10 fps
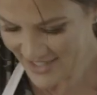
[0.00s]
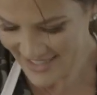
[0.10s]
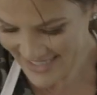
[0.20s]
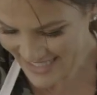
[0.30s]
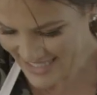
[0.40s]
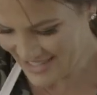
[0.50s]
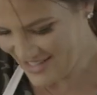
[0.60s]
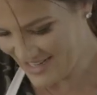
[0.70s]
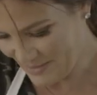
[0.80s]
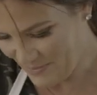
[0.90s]
guys
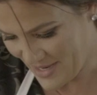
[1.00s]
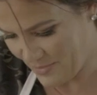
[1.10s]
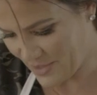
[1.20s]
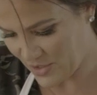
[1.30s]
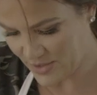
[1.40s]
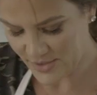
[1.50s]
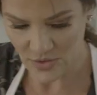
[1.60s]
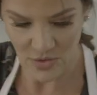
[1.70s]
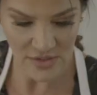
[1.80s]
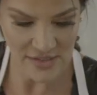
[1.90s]
like barbecue
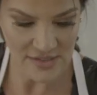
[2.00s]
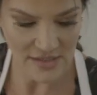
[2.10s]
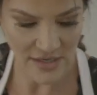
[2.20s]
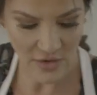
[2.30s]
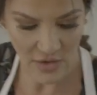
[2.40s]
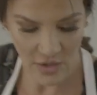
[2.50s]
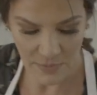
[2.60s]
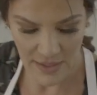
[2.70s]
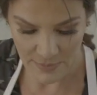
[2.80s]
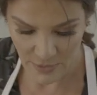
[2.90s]
sauce. I know a lot of
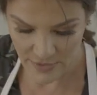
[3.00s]
people